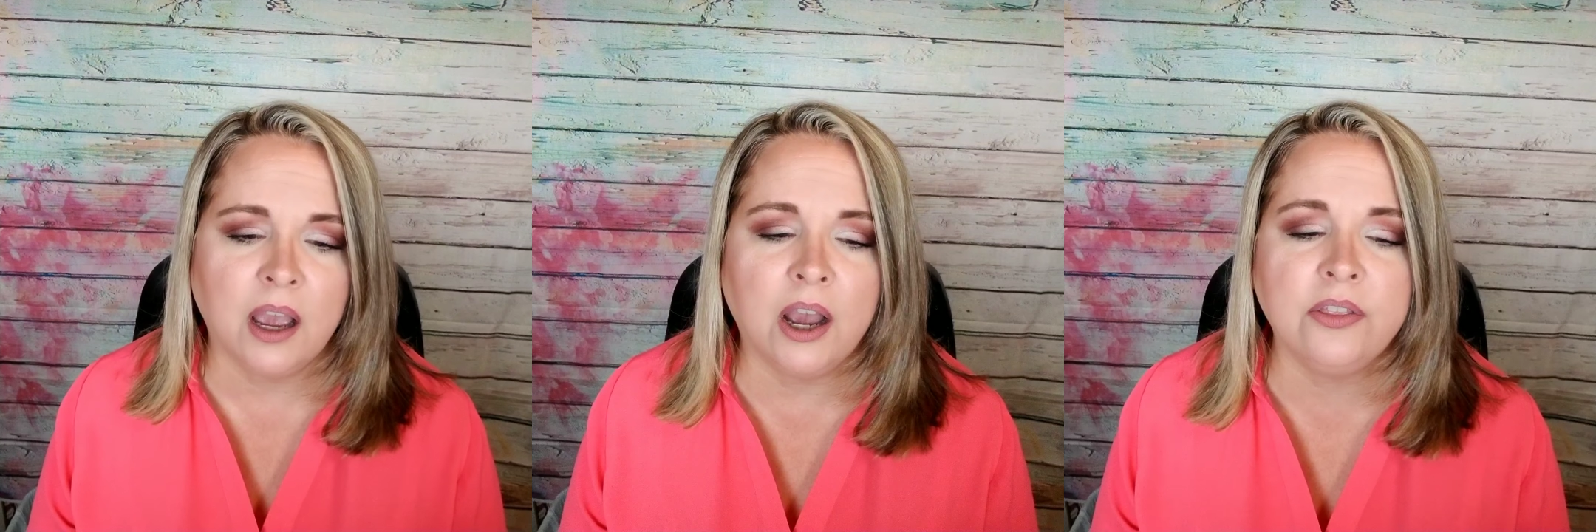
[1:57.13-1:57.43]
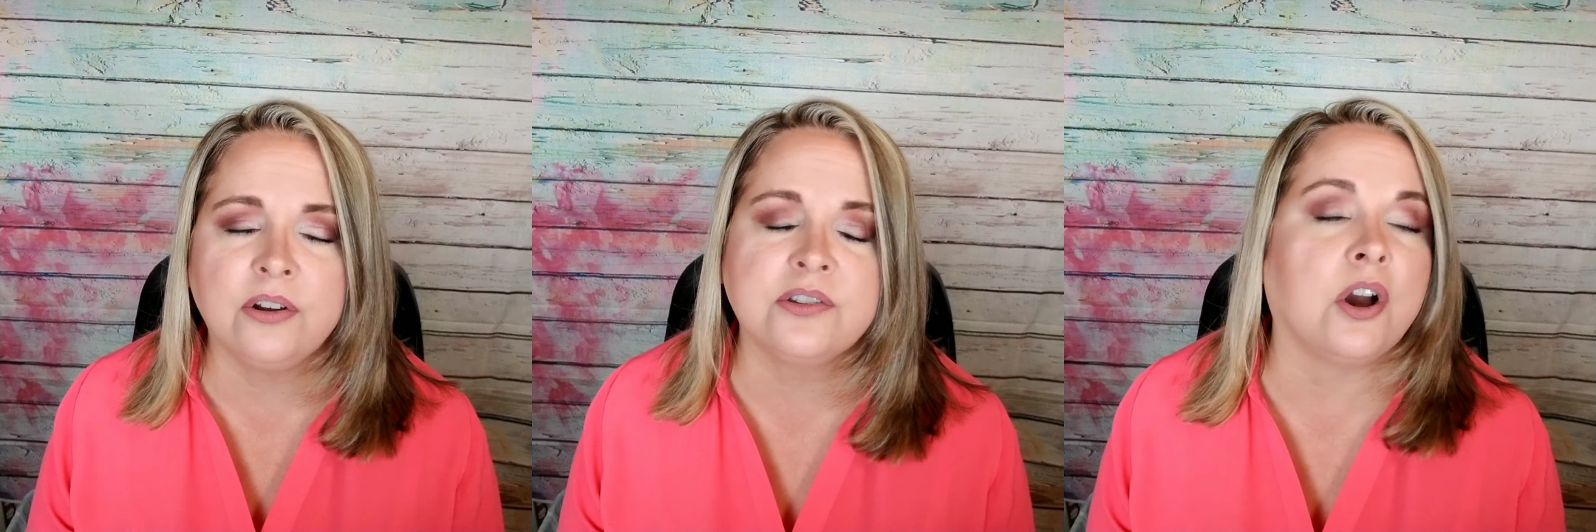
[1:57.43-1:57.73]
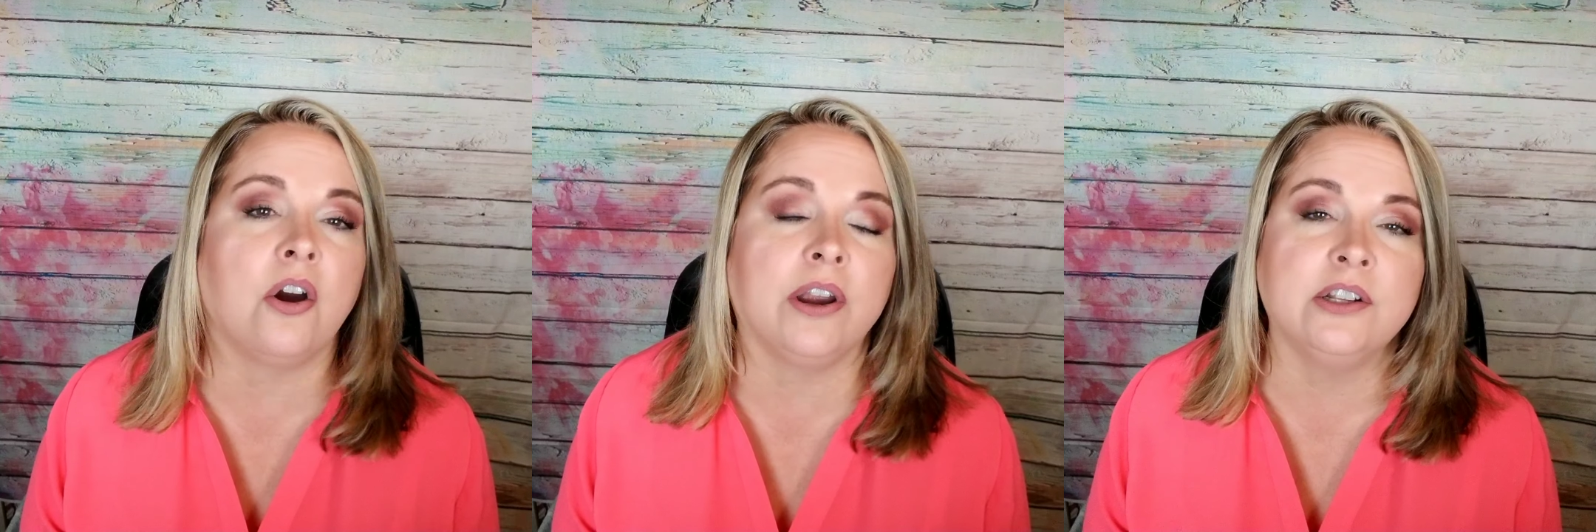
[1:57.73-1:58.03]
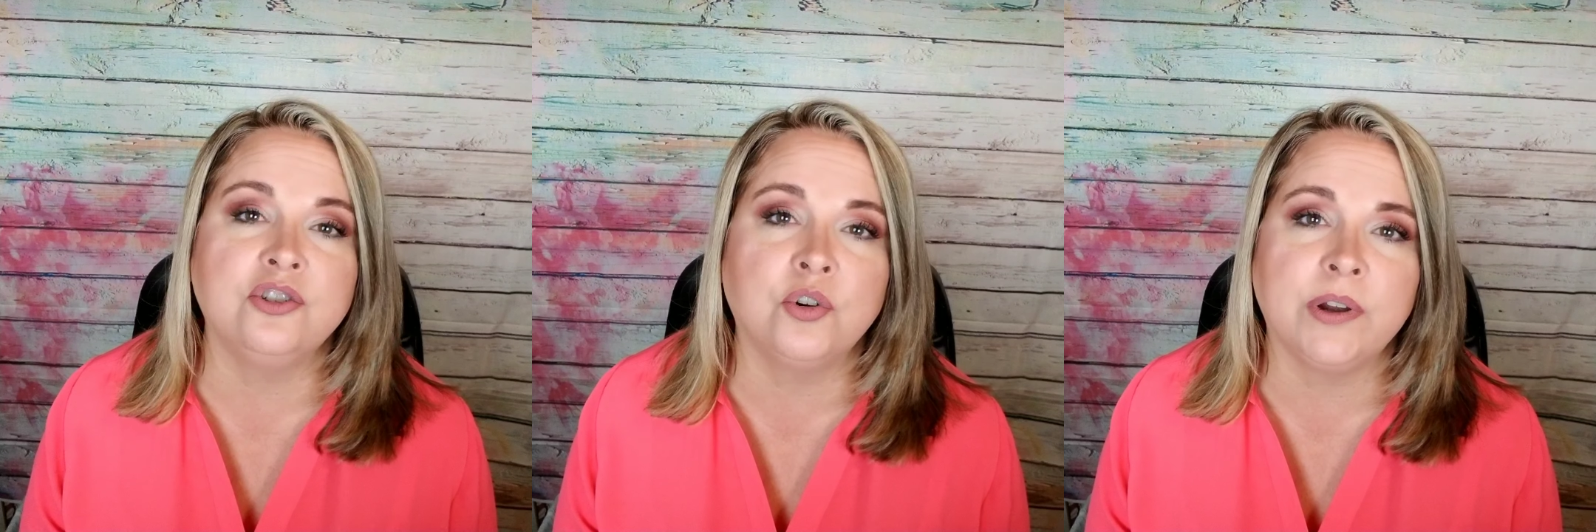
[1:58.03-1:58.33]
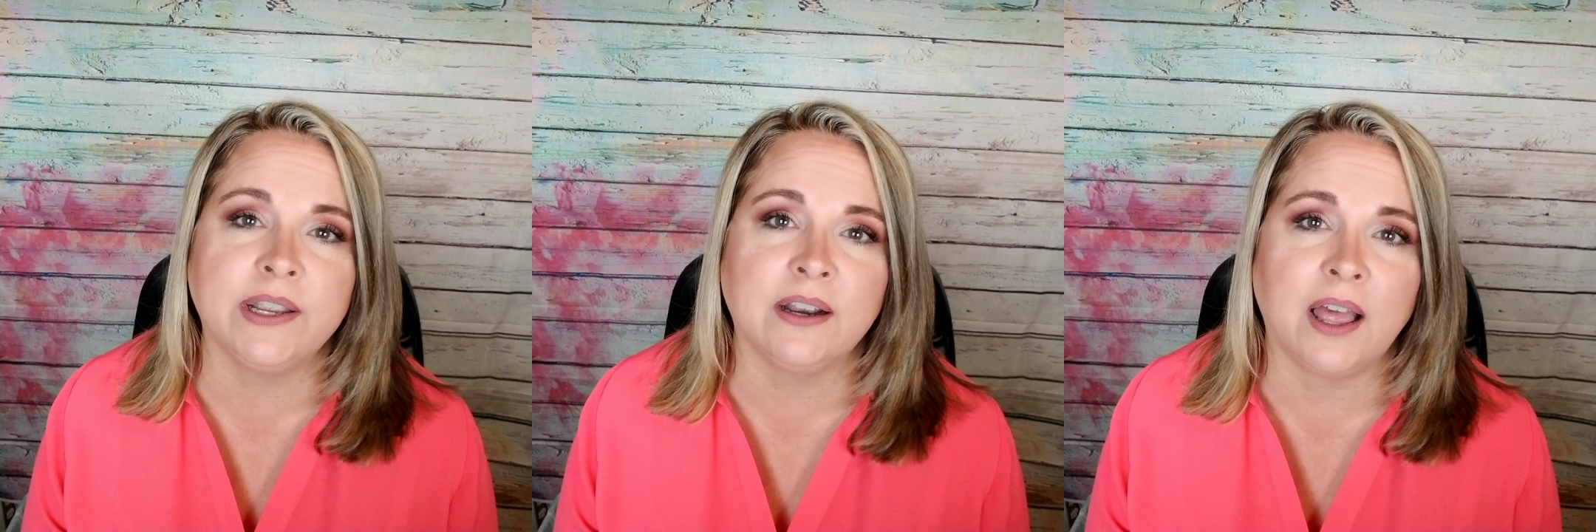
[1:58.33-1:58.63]
Others are
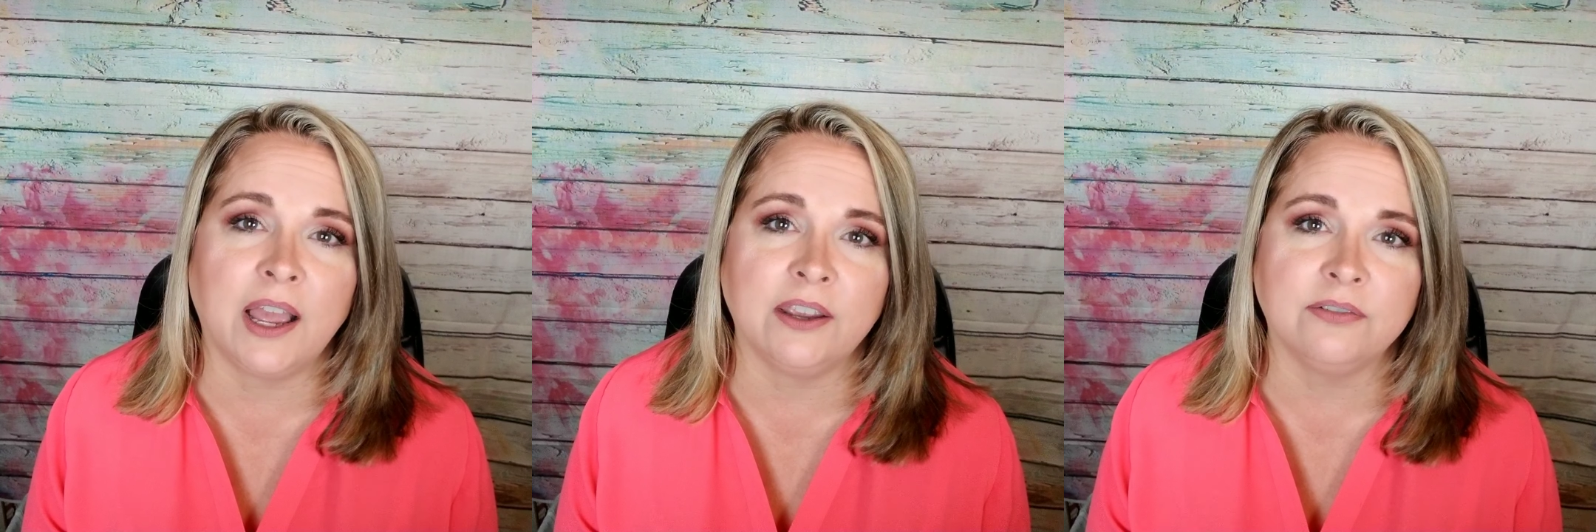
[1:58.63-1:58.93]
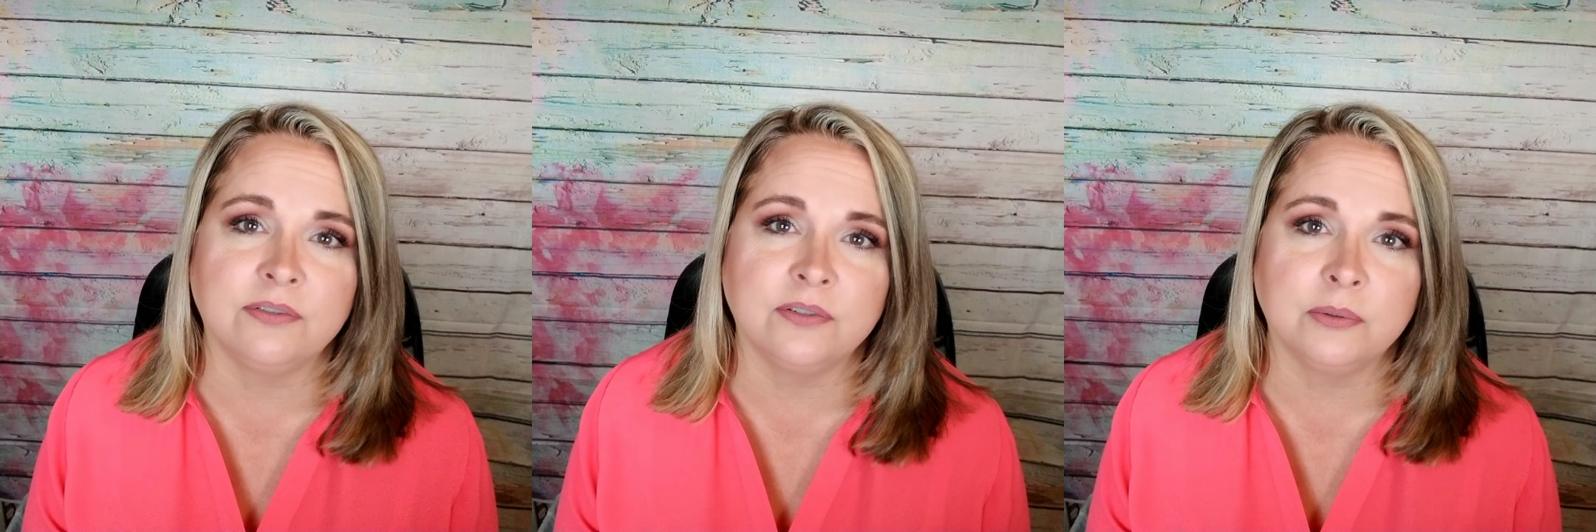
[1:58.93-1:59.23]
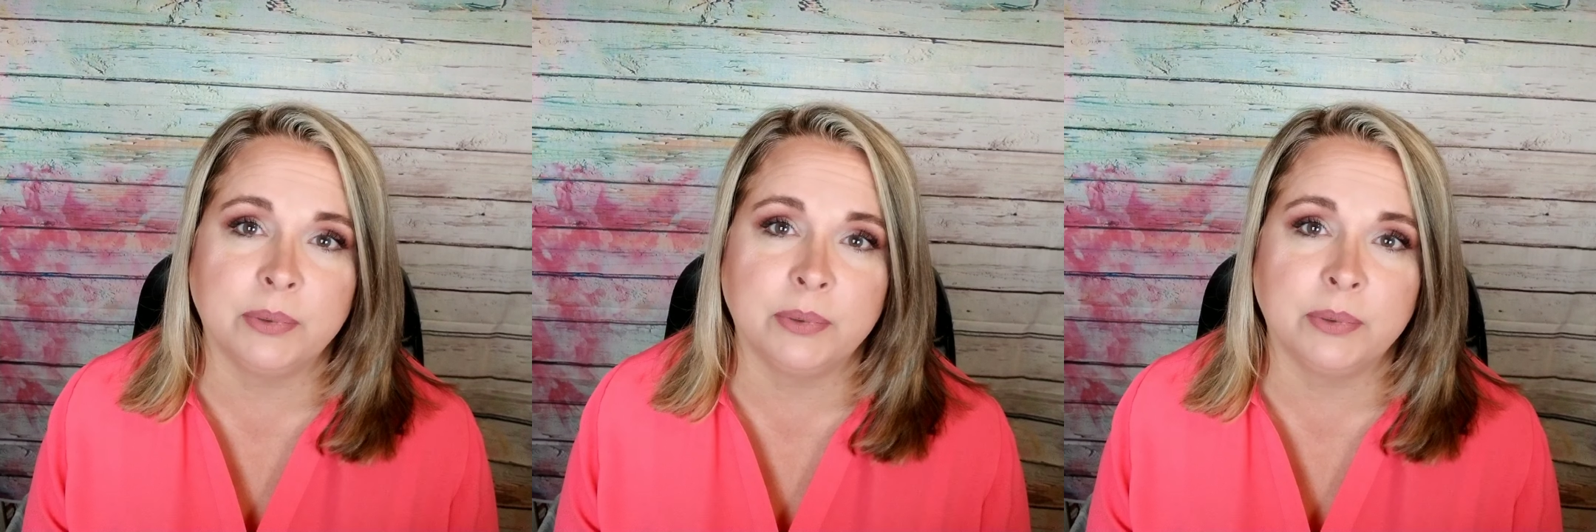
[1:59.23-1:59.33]
enjoying life,